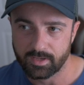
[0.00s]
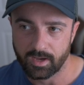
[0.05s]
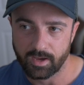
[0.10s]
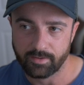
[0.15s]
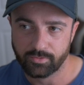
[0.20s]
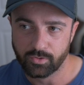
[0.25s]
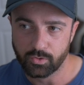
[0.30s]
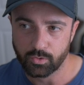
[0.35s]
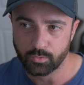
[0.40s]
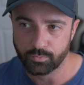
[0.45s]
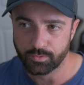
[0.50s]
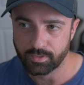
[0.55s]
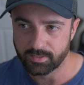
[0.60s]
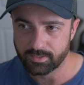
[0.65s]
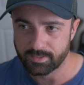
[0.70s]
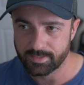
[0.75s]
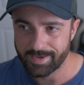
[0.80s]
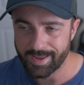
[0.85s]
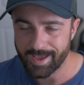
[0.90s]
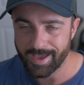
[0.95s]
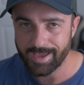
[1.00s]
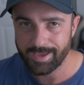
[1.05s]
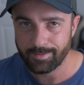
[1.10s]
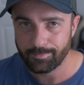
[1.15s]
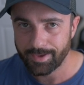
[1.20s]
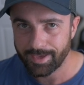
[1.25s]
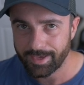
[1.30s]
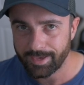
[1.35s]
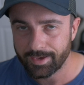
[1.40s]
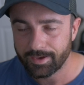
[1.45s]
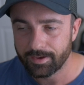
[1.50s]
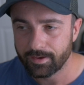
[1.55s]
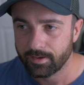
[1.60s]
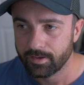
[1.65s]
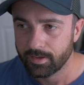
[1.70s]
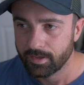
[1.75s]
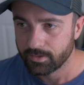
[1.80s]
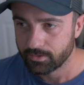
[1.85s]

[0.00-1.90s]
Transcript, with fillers: that I've called this name here.